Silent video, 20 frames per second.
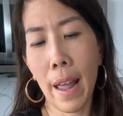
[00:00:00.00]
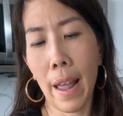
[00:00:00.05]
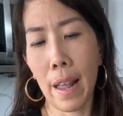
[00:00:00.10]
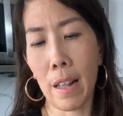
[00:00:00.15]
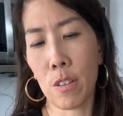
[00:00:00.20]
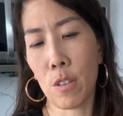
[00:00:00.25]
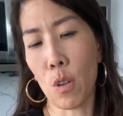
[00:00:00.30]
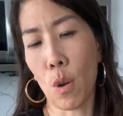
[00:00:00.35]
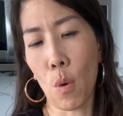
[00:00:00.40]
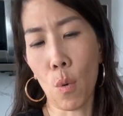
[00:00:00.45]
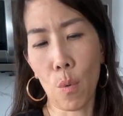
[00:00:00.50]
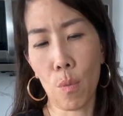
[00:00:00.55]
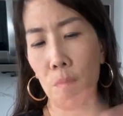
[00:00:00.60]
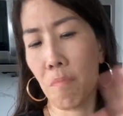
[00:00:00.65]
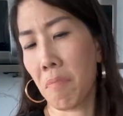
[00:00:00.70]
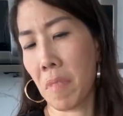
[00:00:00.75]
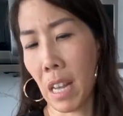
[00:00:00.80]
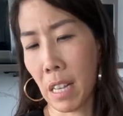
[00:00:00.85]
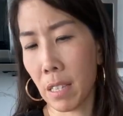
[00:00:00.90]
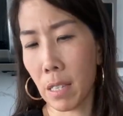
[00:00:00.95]
And so
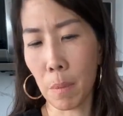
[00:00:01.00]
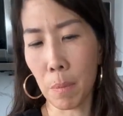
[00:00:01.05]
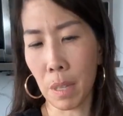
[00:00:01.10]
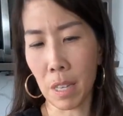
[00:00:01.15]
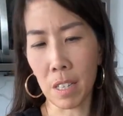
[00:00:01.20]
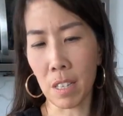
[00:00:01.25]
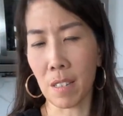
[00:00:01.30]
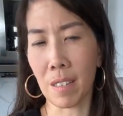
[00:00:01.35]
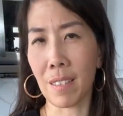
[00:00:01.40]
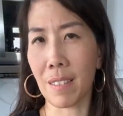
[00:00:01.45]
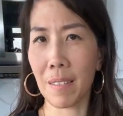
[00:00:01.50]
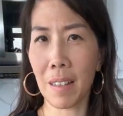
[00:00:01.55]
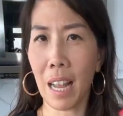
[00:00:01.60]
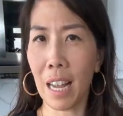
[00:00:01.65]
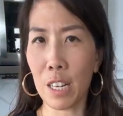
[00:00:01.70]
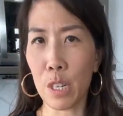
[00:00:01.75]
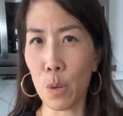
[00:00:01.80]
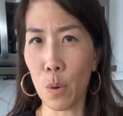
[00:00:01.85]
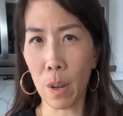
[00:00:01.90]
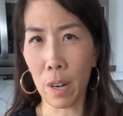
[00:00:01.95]
that's something just
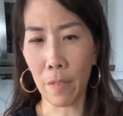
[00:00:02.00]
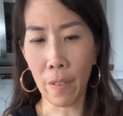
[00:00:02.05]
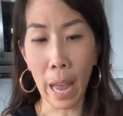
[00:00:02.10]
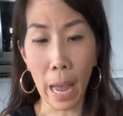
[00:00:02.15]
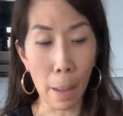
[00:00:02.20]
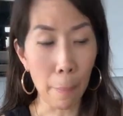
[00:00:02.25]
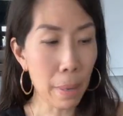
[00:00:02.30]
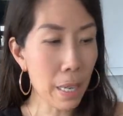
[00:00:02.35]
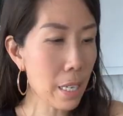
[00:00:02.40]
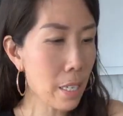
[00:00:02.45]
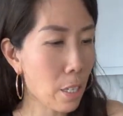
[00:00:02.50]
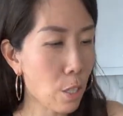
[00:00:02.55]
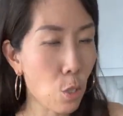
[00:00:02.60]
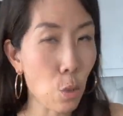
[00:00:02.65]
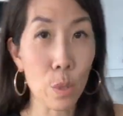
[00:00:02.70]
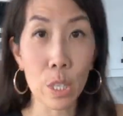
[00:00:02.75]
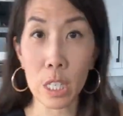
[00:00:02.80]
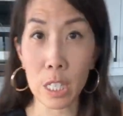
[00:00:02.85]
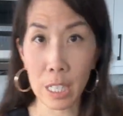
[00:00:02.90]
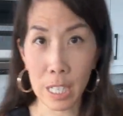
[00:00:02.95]
I do out of habit.
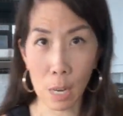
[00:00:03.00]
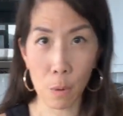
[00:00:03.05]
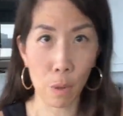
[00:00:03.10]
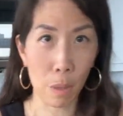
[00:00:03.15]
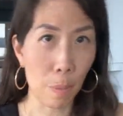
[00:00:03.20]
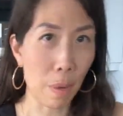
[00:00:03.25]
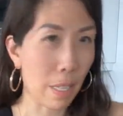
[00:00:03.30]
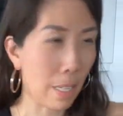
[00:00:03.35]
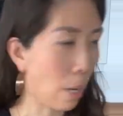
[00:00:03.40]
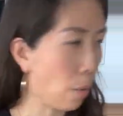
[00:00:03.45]
So just stay with me